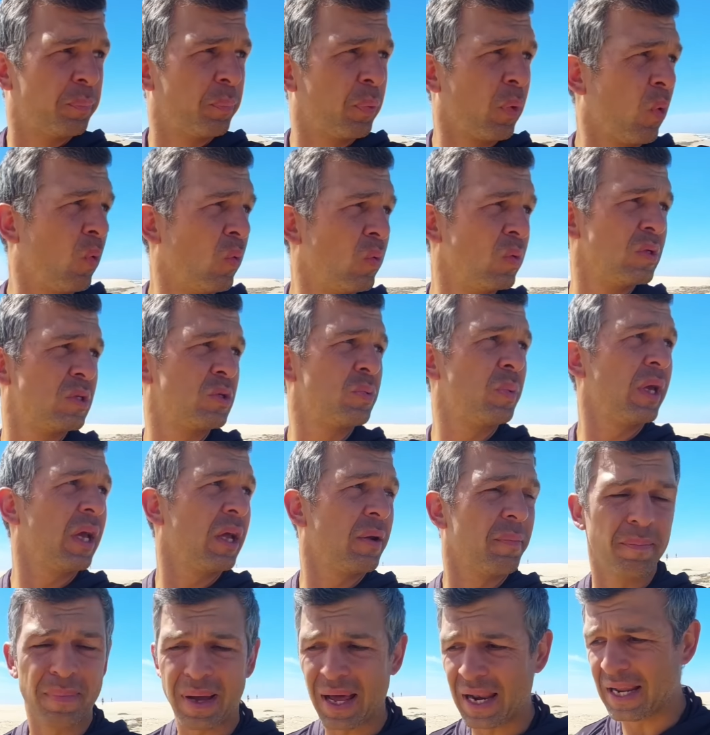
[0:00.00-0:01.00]
we get
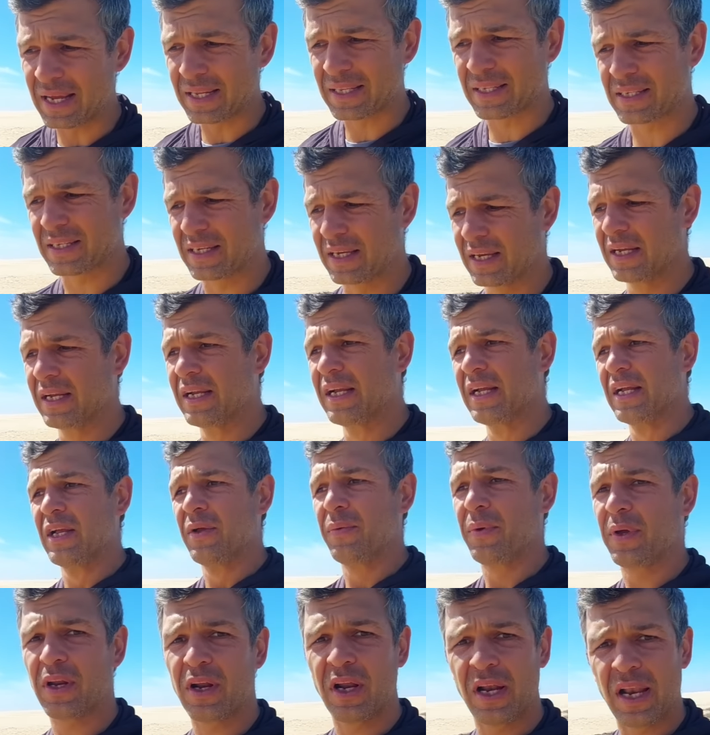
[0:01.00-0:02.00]
mullets, we get our
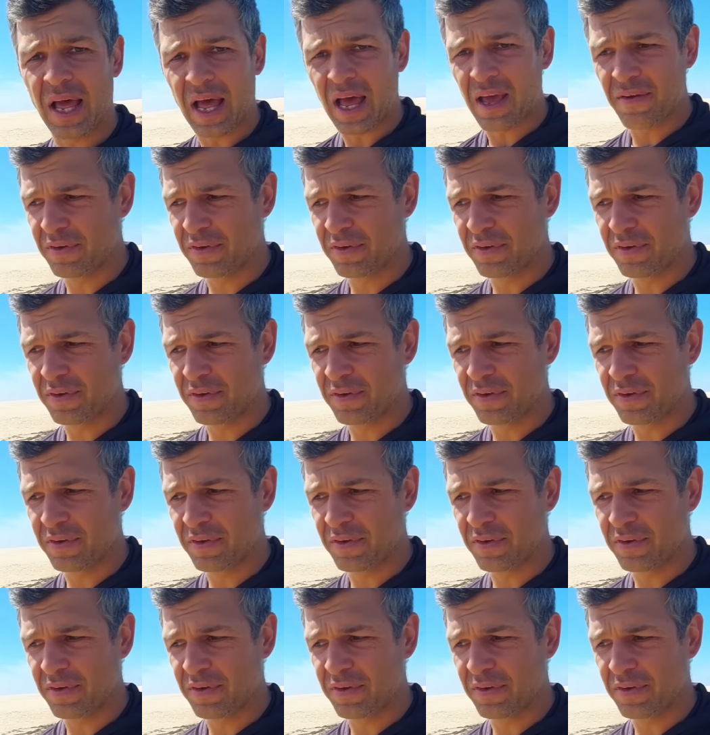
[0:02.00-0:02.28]
liveys, we get,